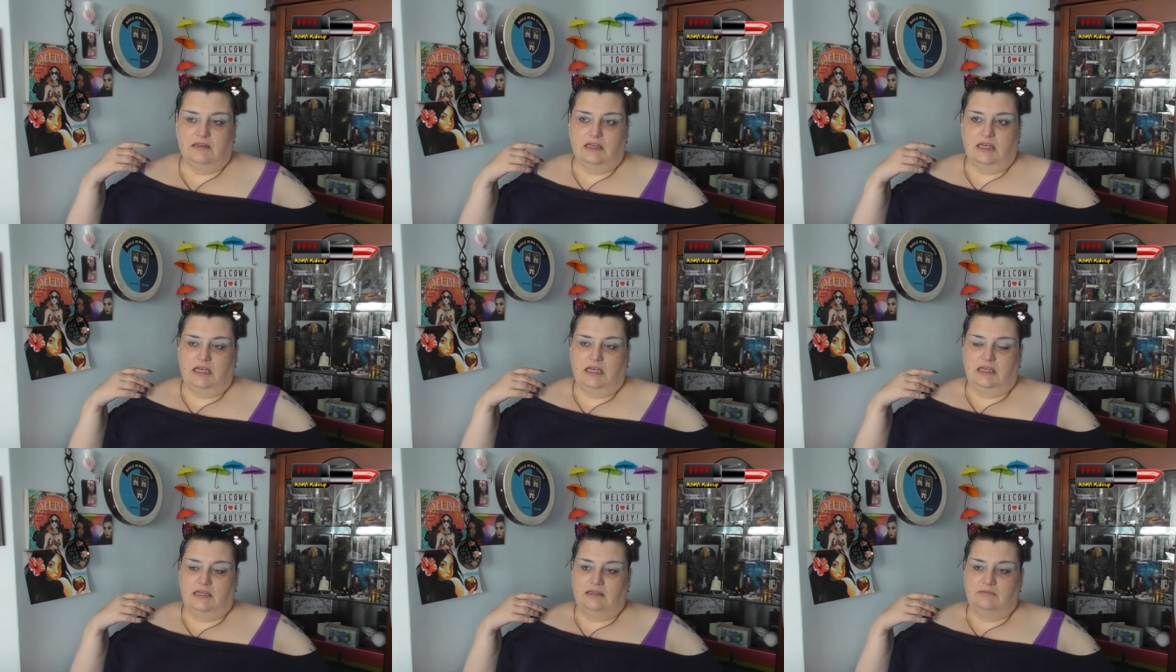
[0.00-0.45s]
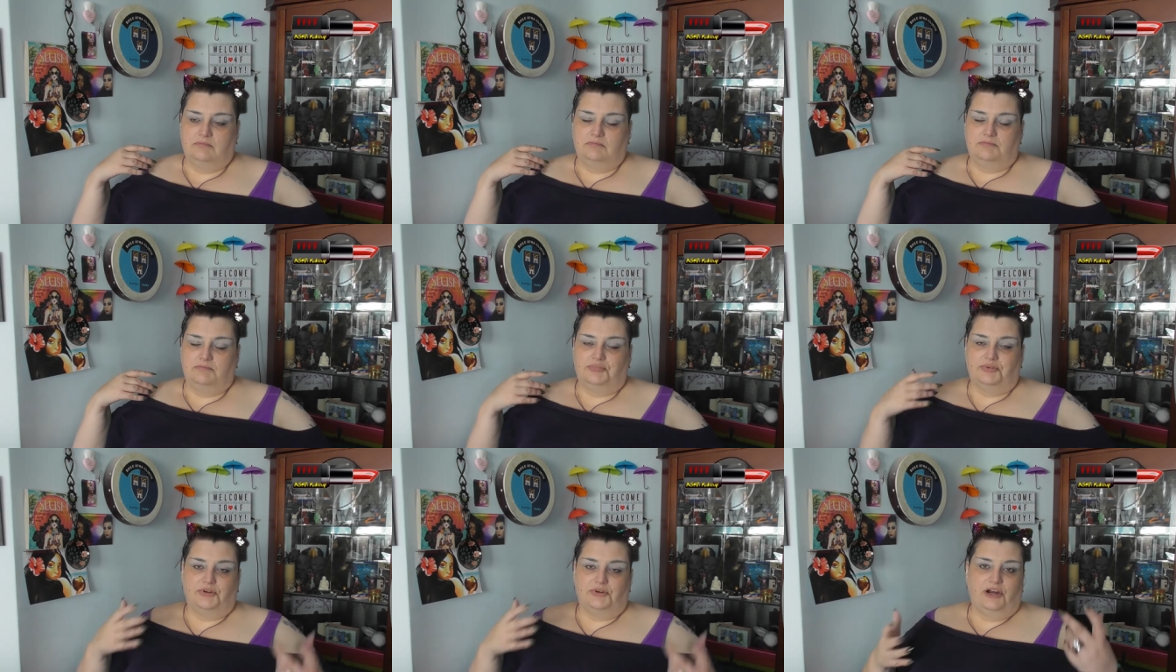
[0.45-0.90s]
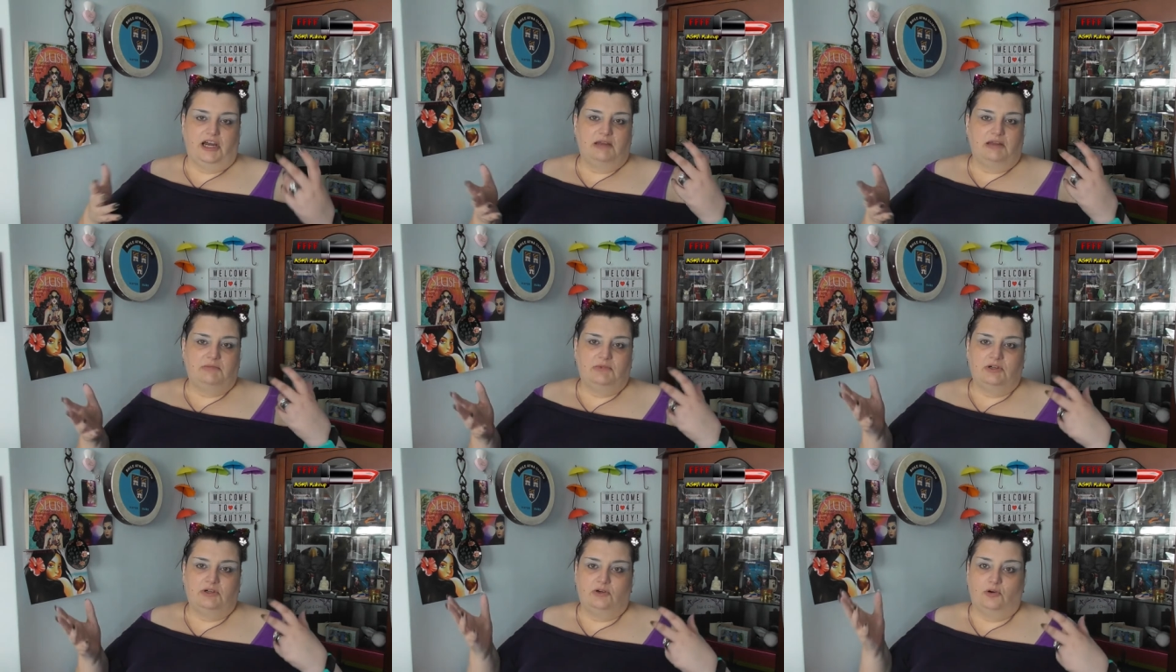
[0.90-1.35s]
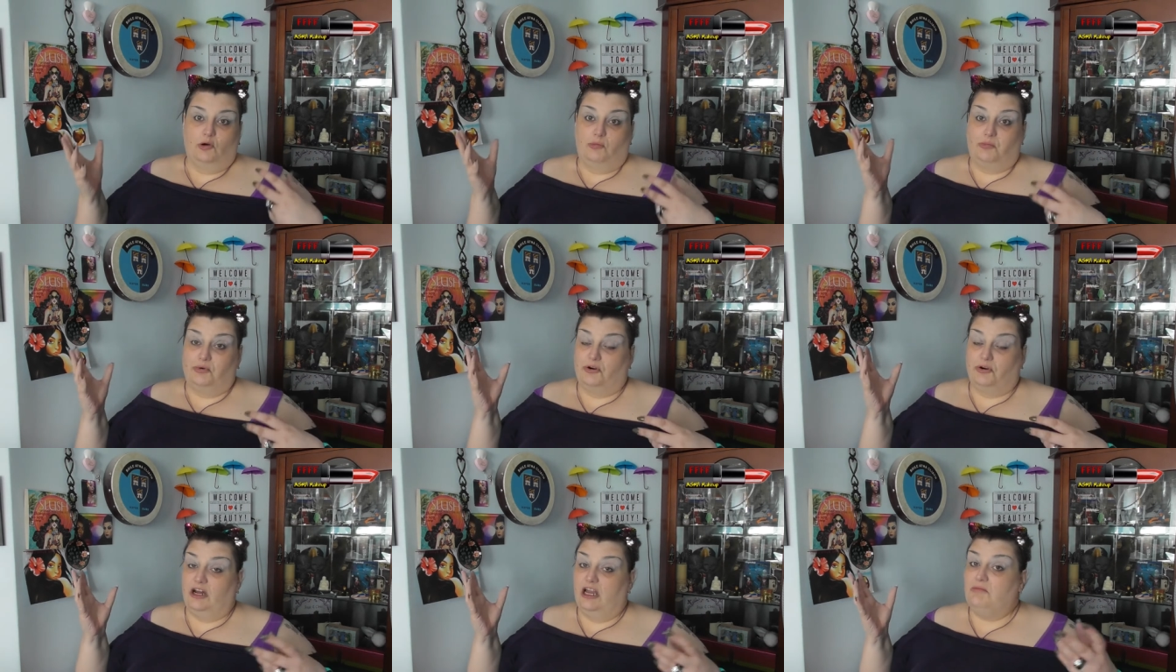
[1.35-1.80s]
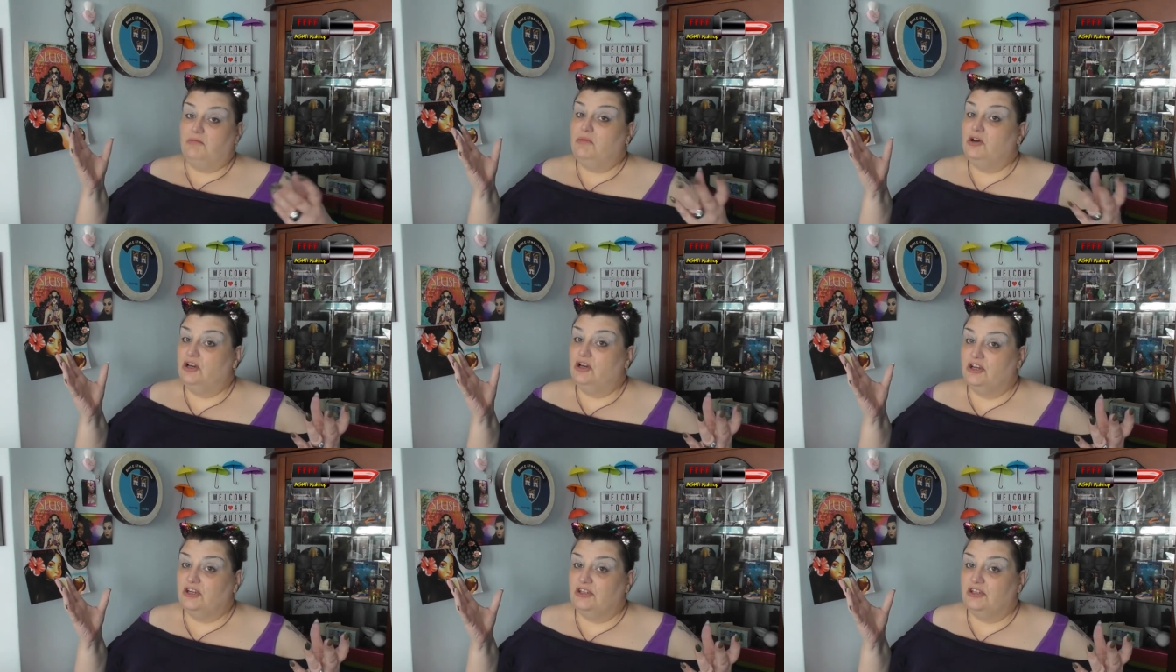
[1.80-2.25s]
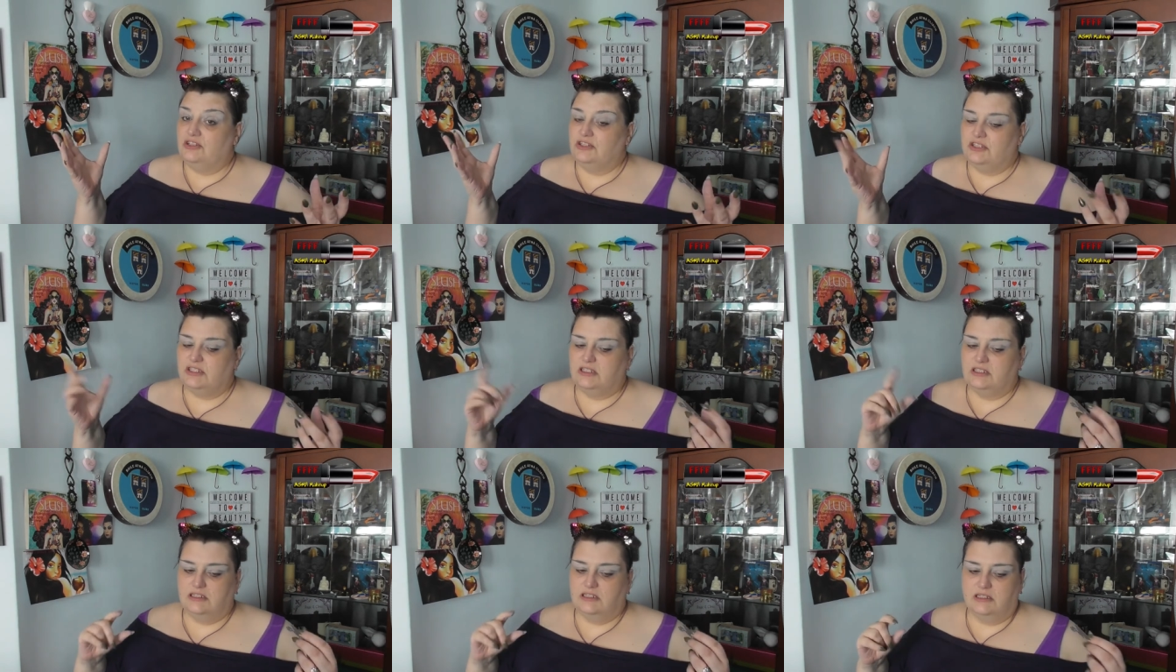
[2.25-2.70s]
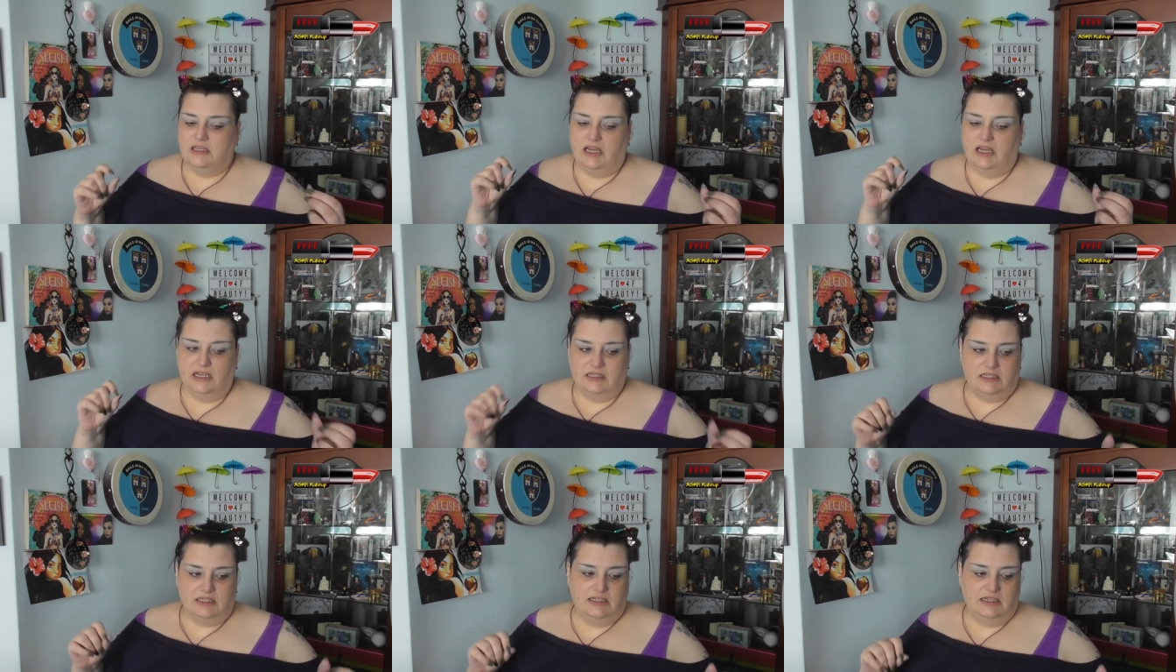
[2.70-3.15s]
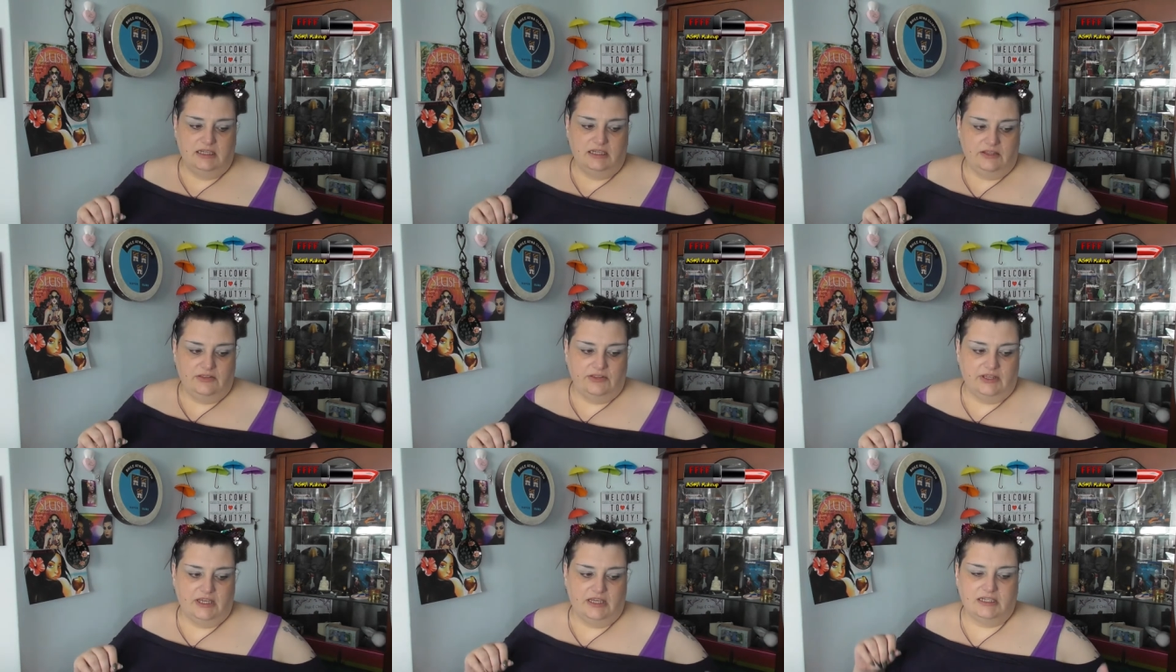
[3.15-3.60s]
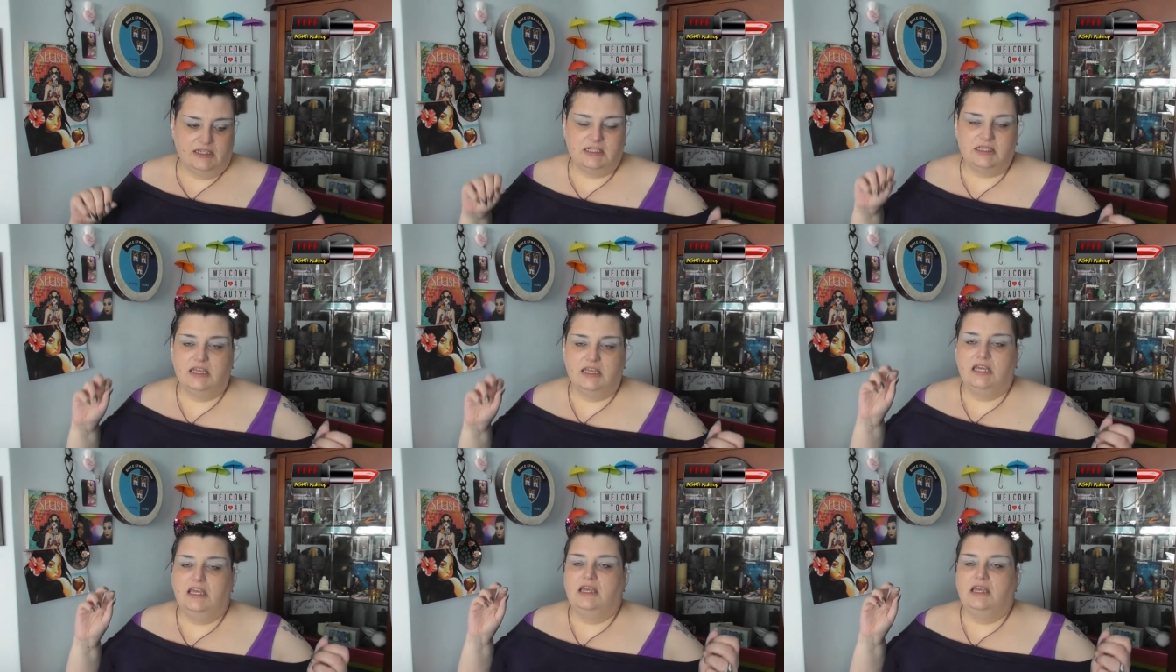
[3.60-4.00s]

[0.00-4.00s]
um, primer or primers underneath it,